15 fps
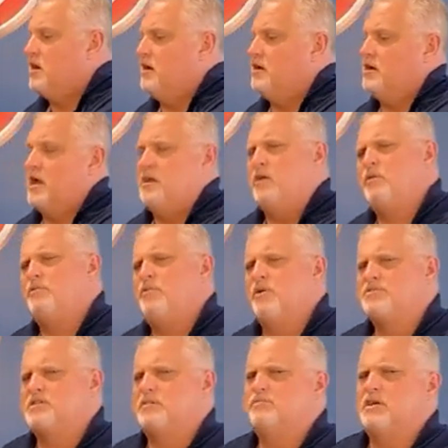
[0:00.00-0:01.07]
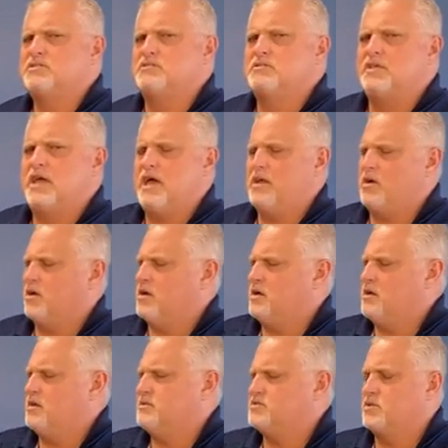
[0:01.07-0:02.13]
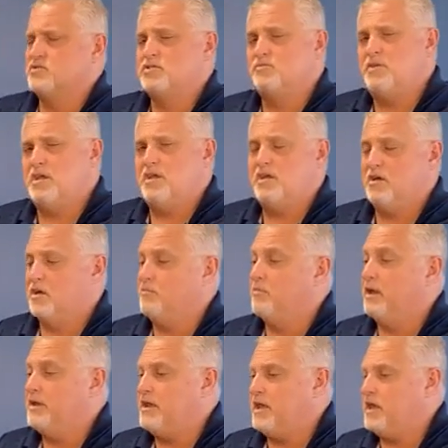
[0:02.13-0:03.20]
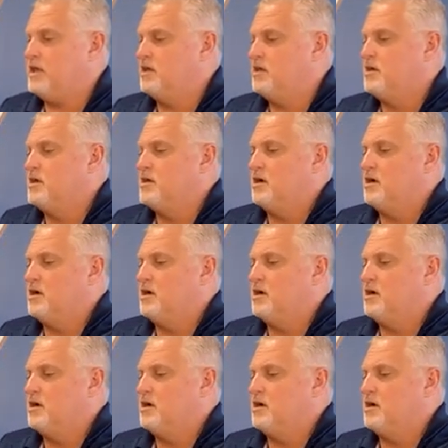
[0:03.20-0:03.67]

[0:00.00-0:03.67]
I know we posted a picture of that on social media on Monday.